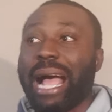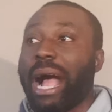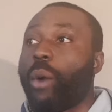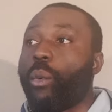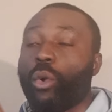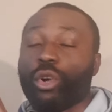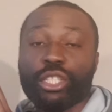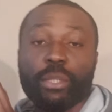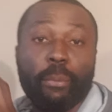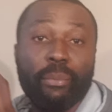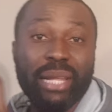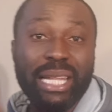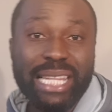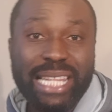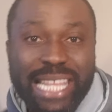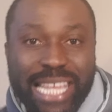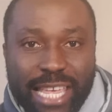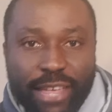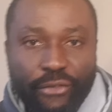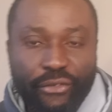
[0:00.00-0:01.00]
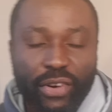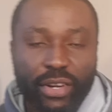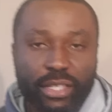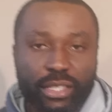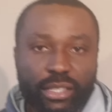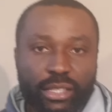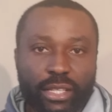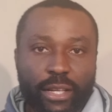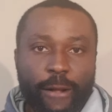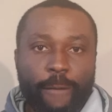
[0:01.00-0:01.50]
are what
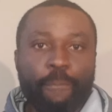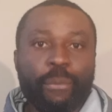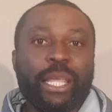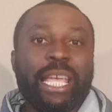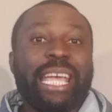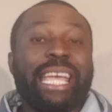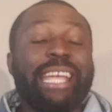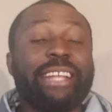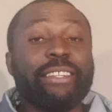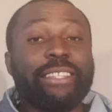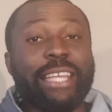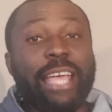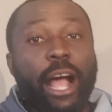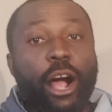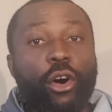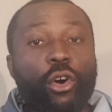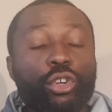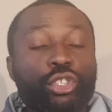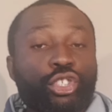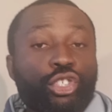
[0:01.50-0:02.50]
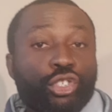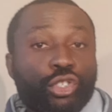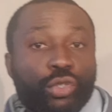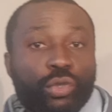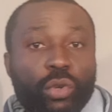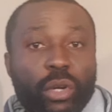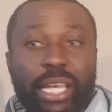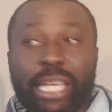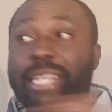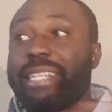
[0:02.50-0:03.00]
believers in their own
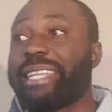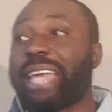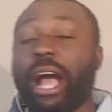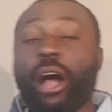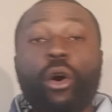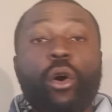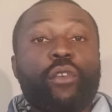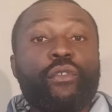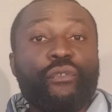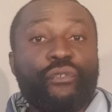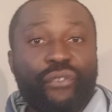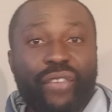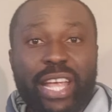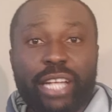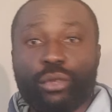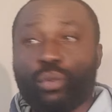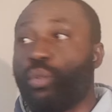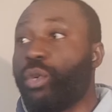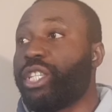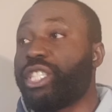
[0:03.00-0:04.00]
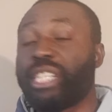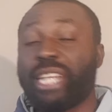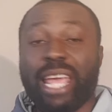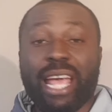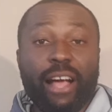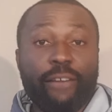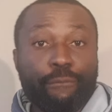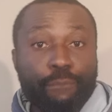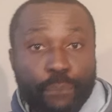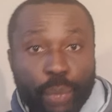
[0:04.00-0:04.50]
true in their own faith which they
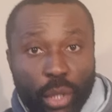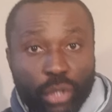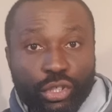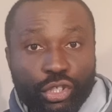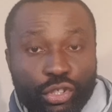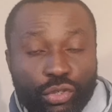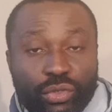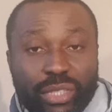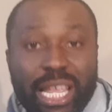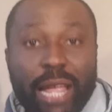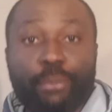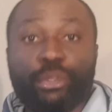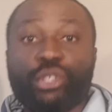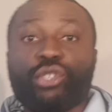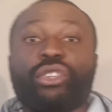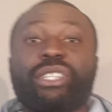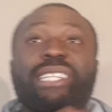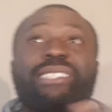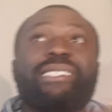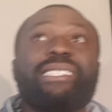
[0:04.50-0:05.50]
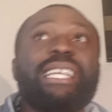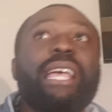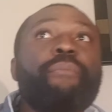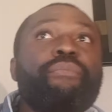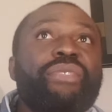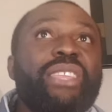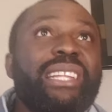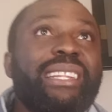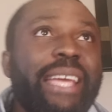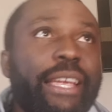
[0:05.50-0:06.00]
have brought to them. So the same
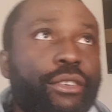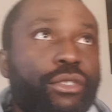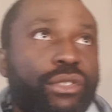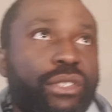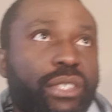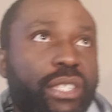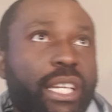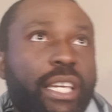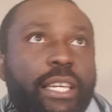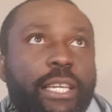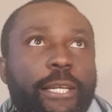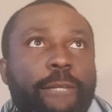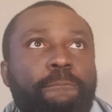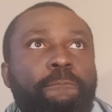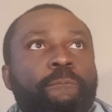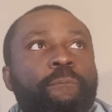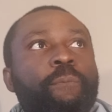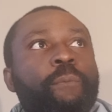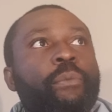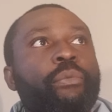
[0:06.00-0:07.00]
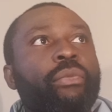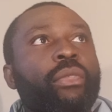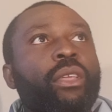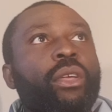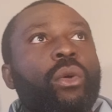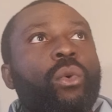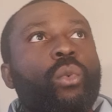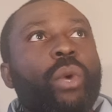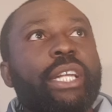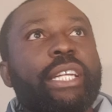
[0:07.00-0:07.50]
thing that you see
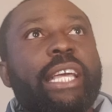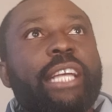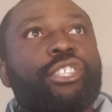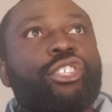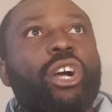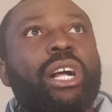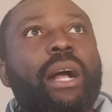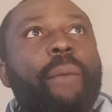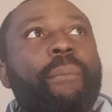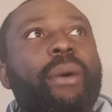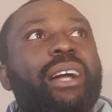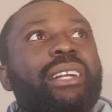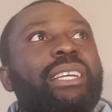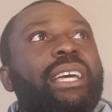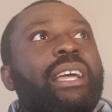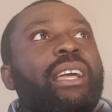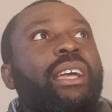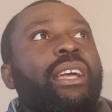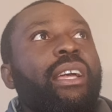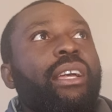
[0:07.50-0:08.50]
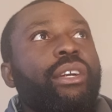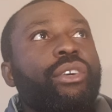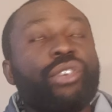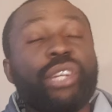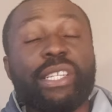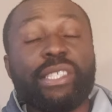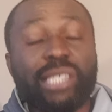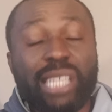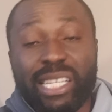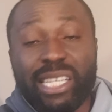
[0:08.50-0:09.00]
when they talk about
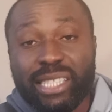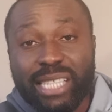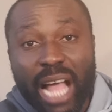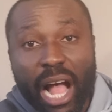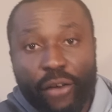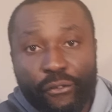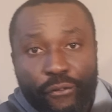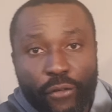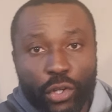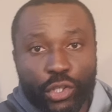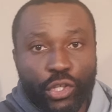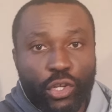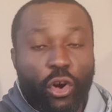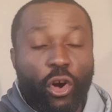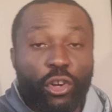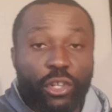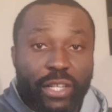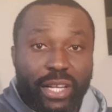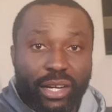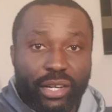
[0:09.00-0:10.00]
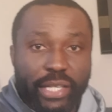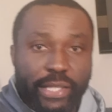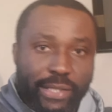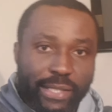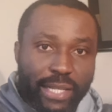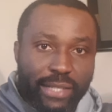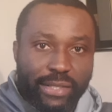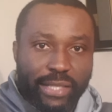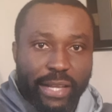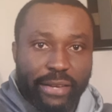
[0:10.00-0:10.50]
Christians are first called
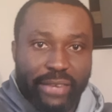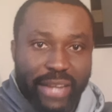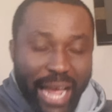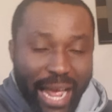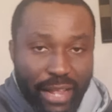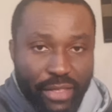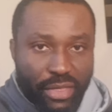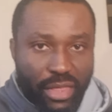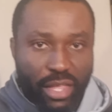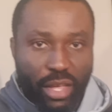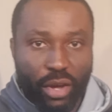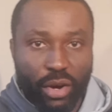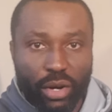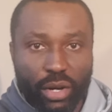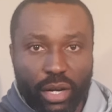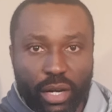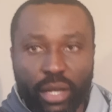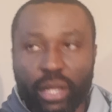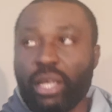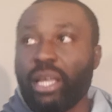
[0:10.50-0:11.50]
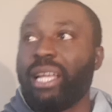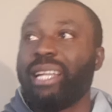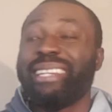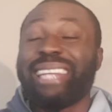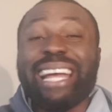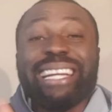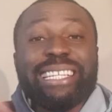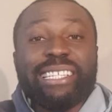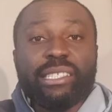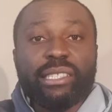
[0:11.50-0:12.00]
Christians in Antioch,
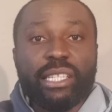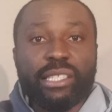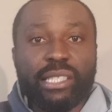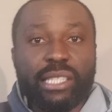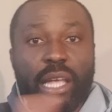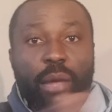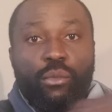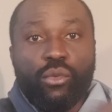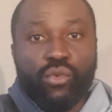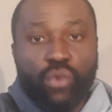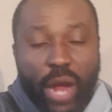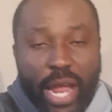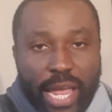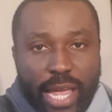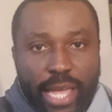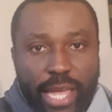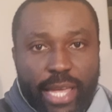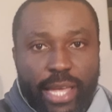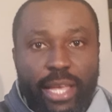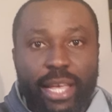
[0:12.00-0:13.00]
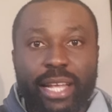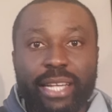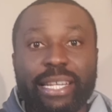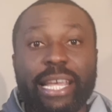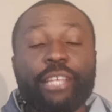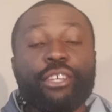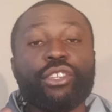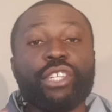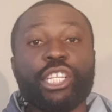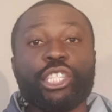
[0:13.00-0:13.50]
that is the same way
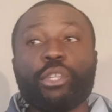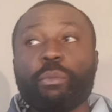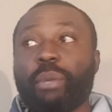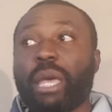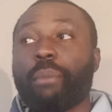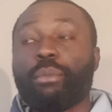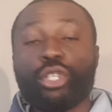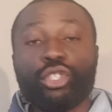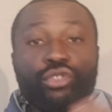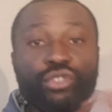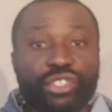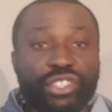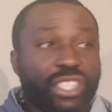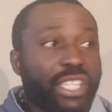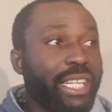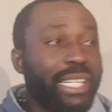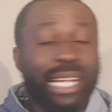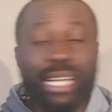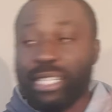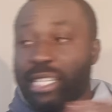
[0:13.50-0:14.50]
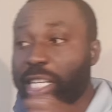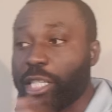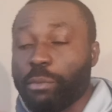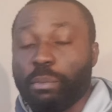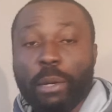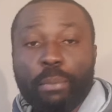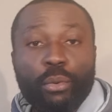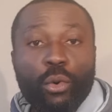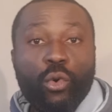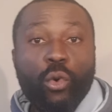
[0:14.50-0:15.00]
that you need to be able to see that these
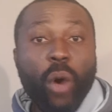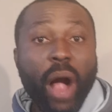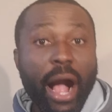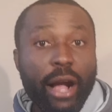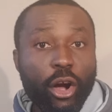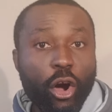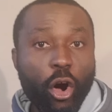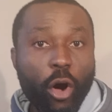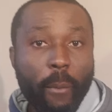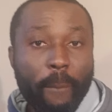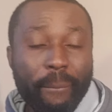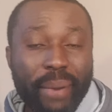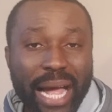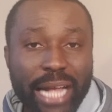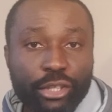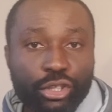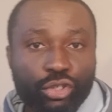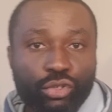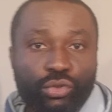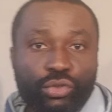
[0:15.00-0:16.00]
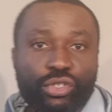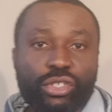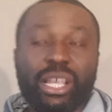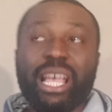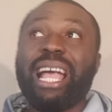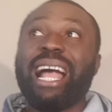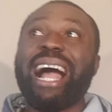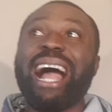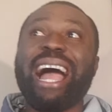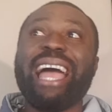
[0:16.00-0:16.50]
people who are called Bantus
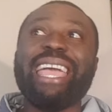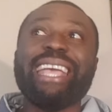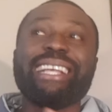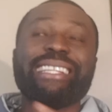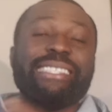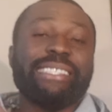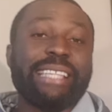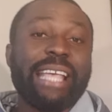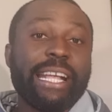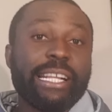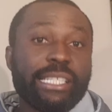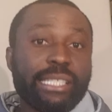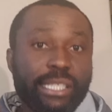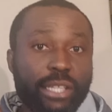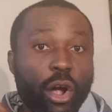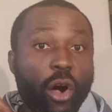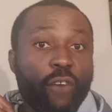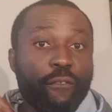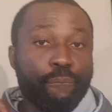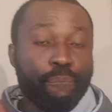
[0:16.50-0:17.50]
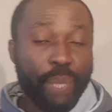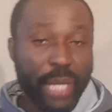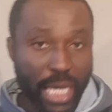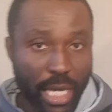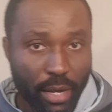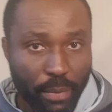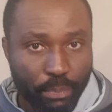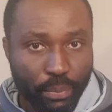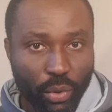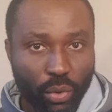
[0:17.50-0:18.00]
are except sect of
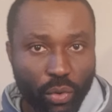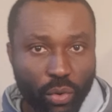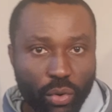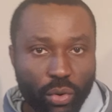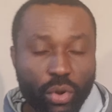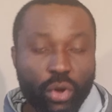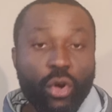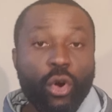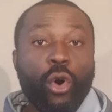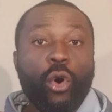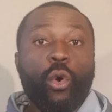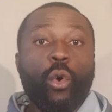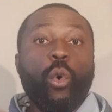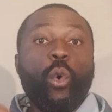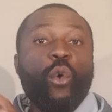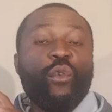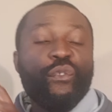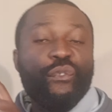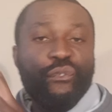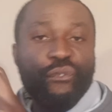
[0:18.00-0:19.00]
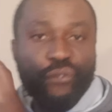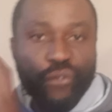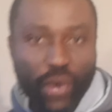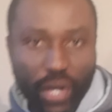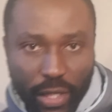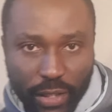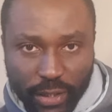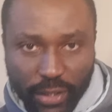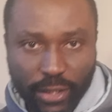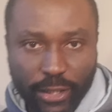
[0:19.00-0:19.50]
people who
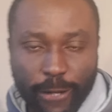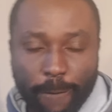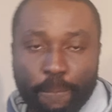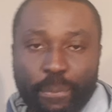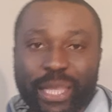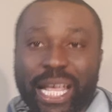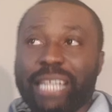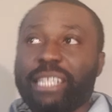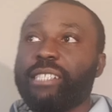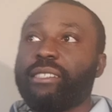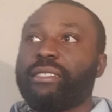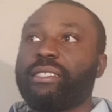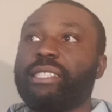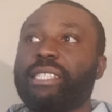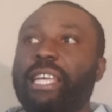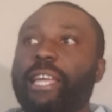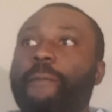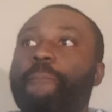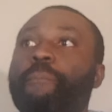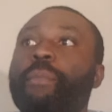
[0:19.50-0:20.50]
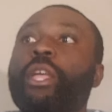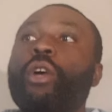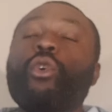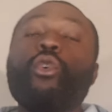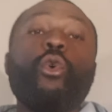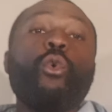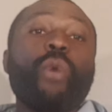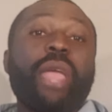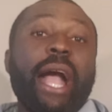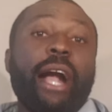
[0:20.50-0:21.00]
first, that is to say,
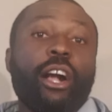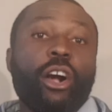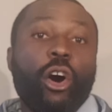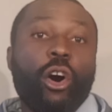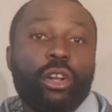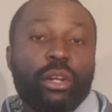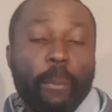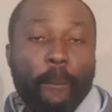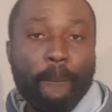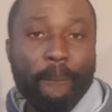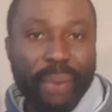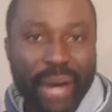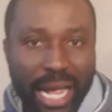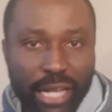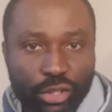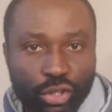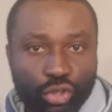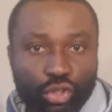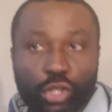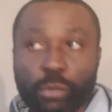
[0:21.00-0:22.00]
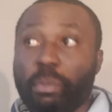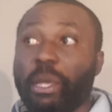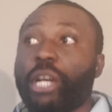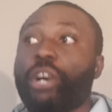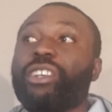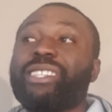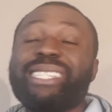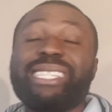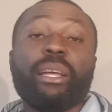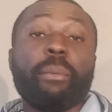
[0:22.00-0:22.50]
who we are called Bantus
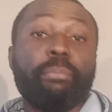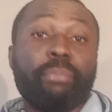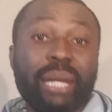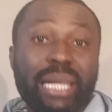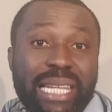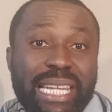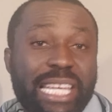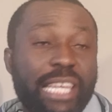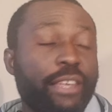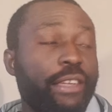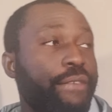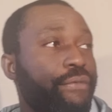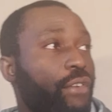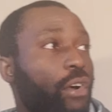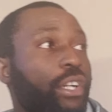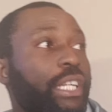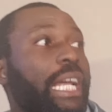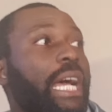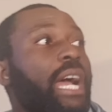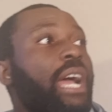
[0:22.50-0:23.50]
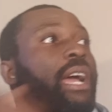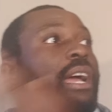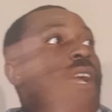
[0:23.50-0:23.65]
because they believe on a